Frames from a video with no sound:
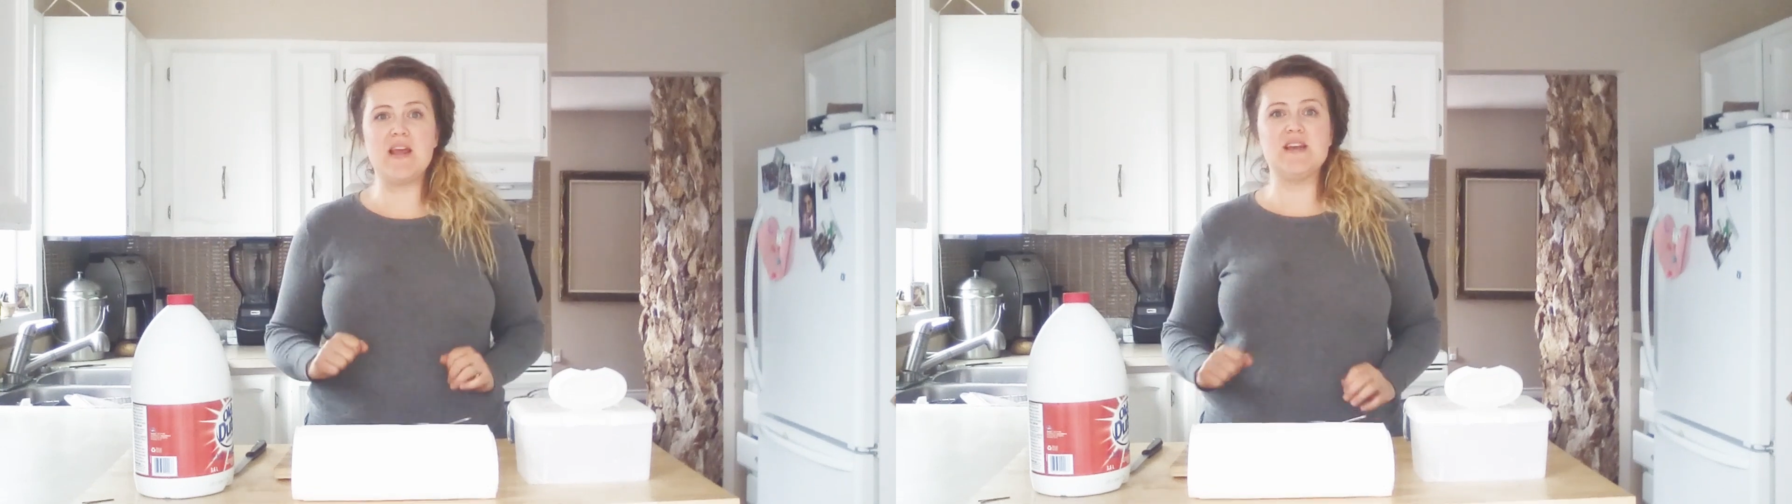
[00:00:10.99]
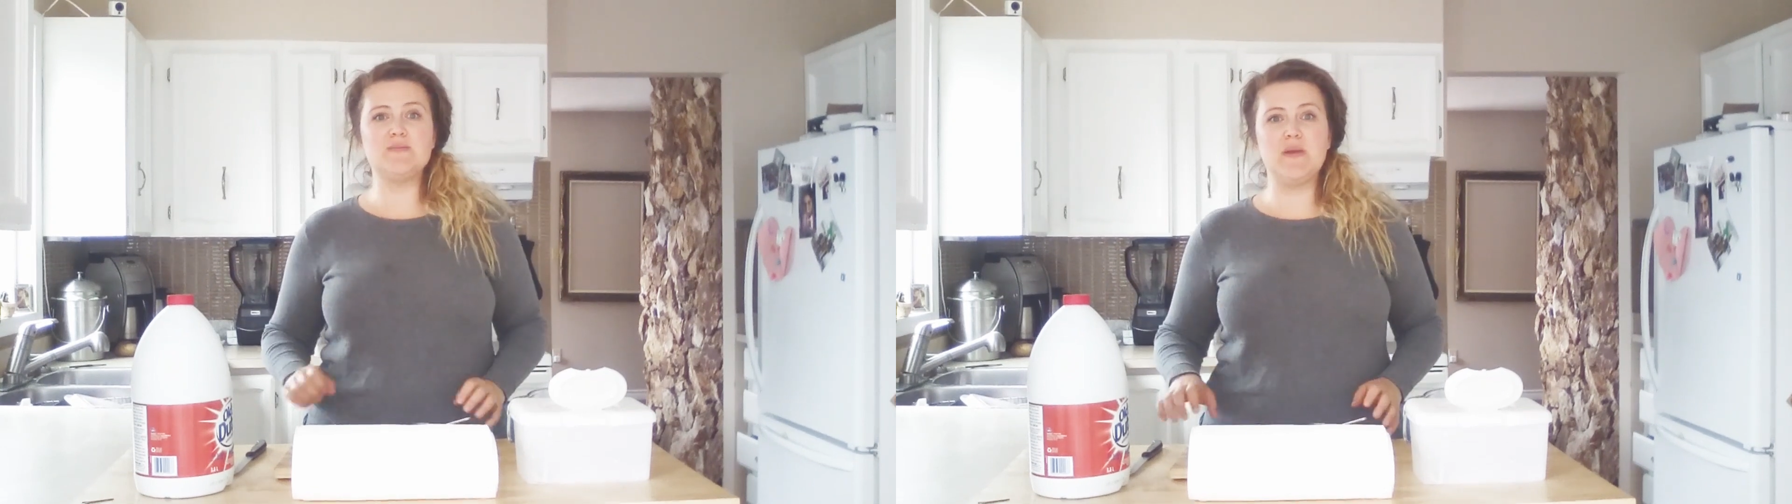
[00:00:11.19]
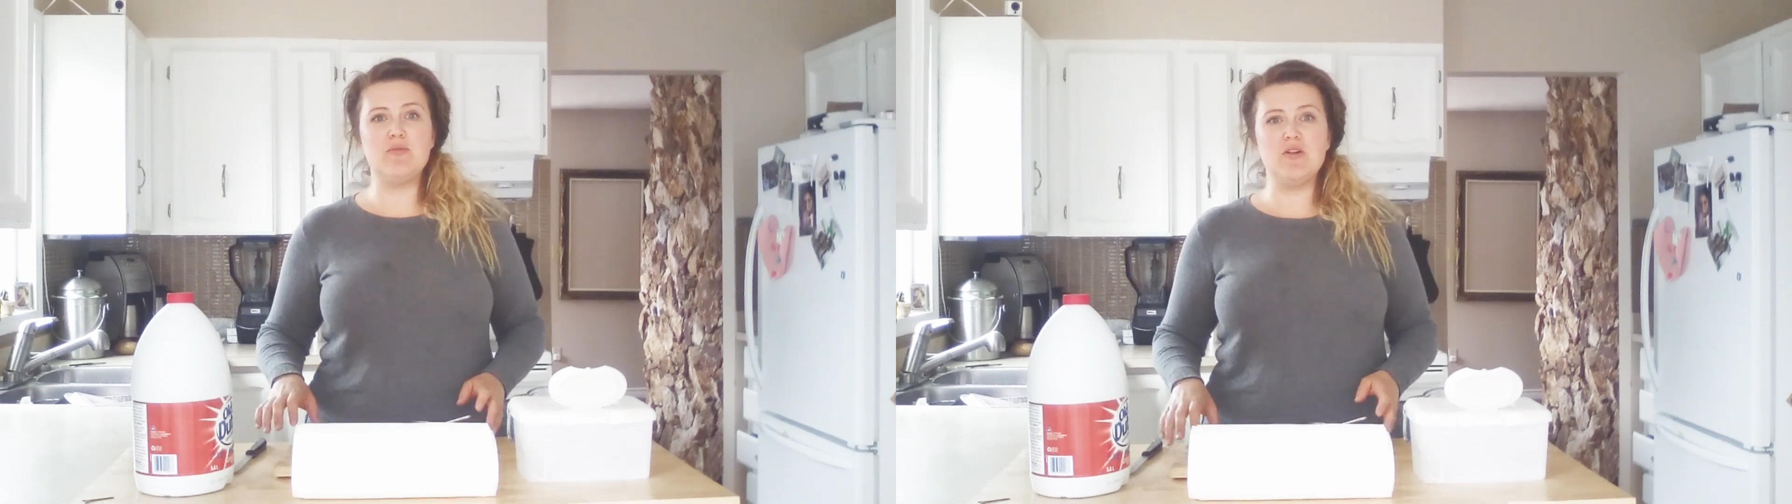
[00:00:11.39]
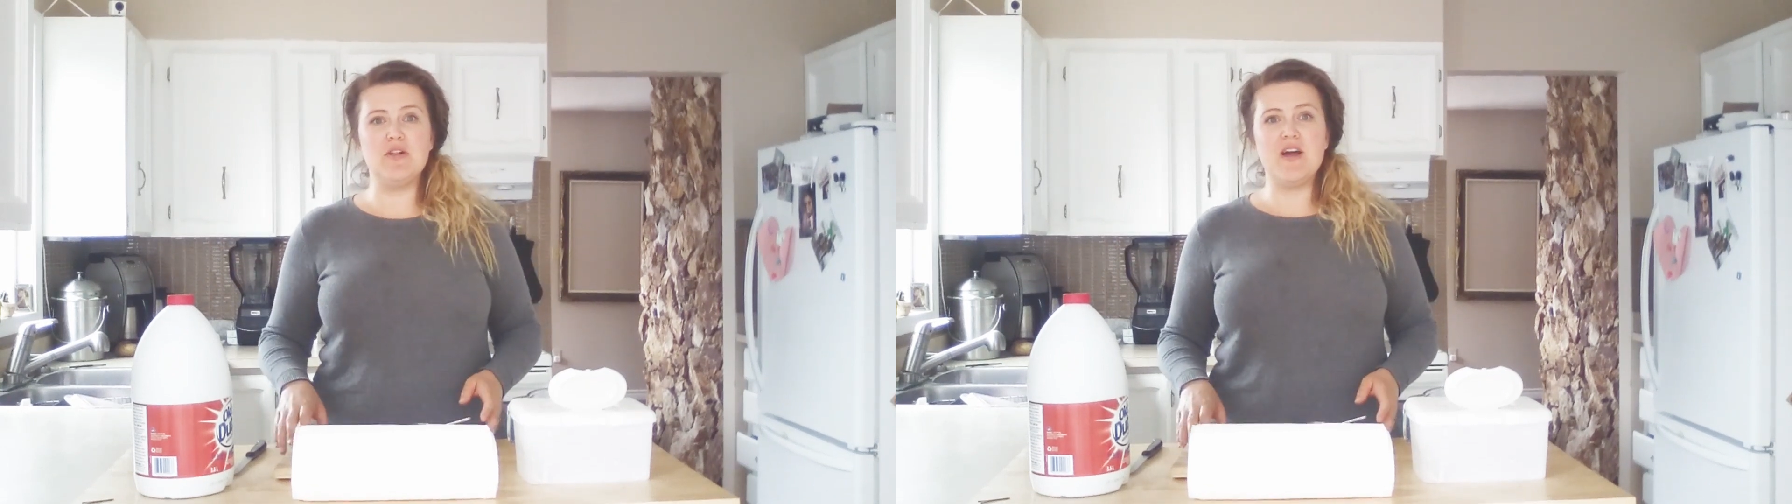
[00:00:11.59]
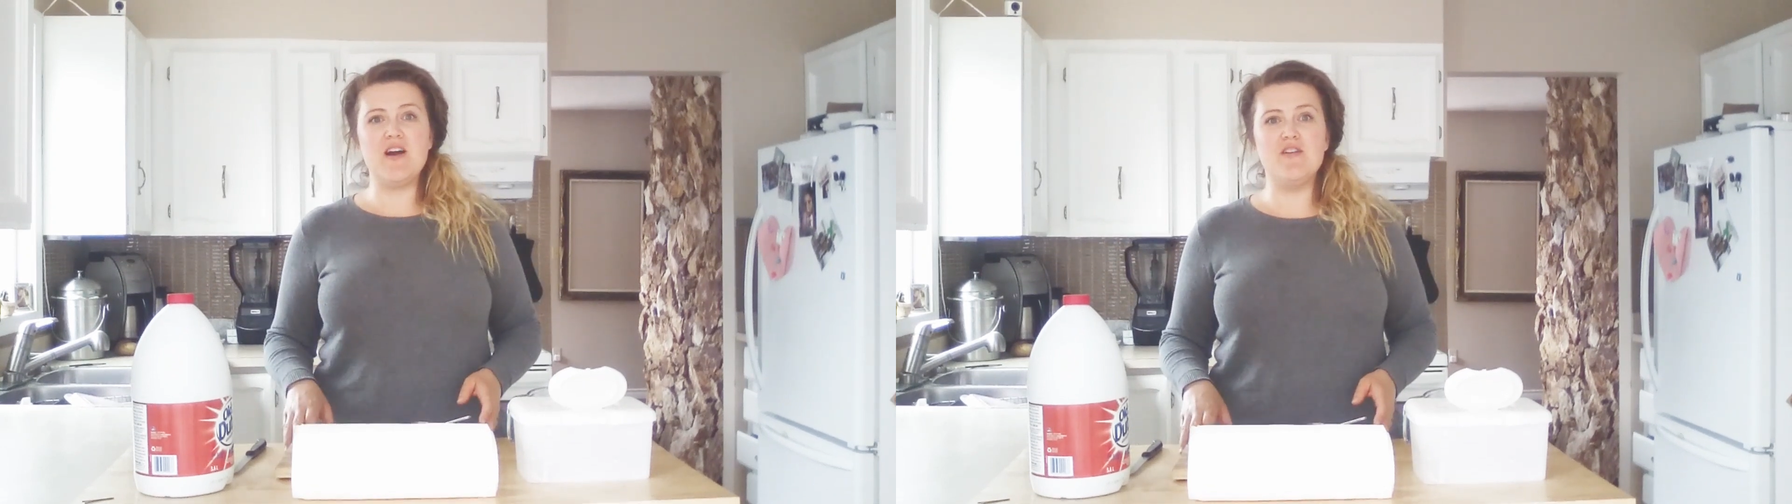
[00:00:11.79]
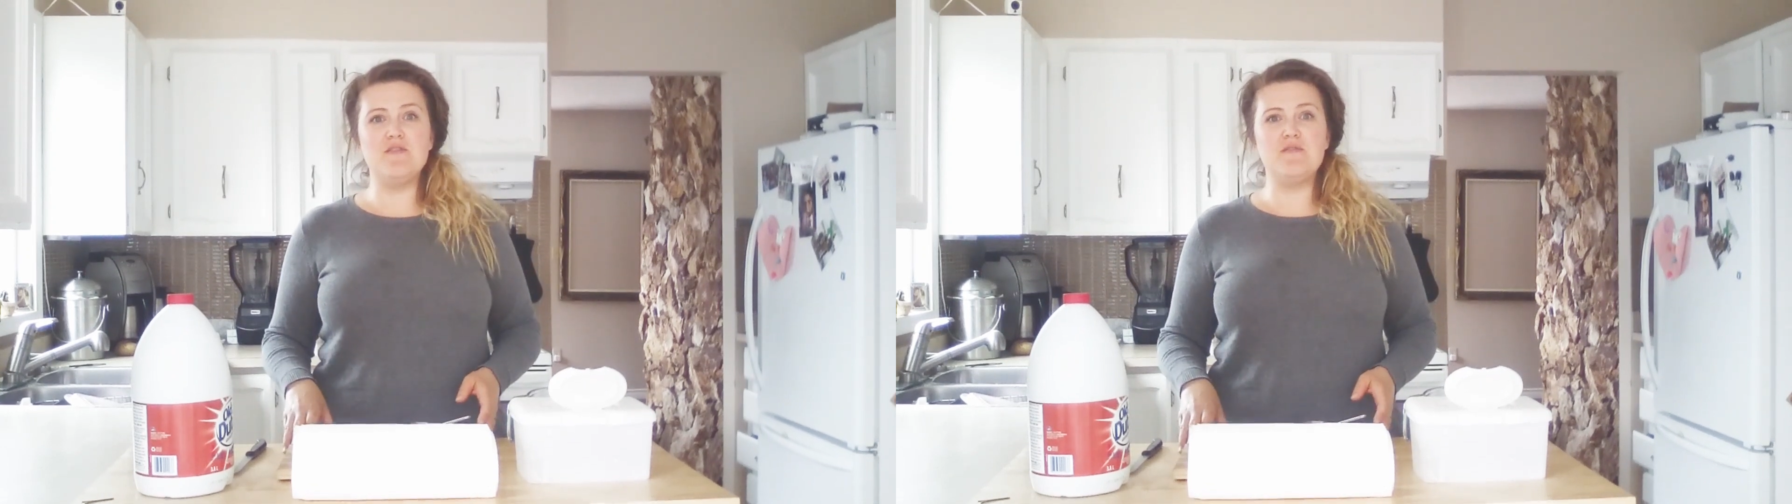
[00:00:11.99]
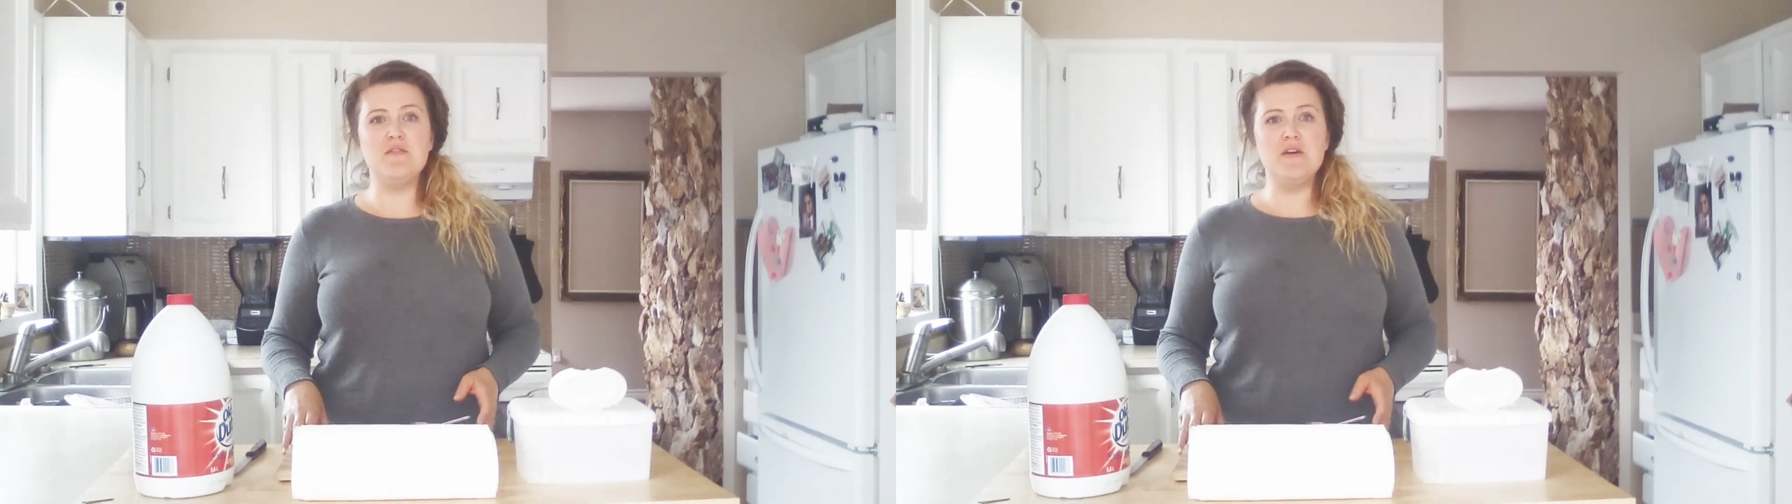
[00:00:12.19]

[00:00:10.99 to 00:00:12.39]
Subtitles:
I guess people have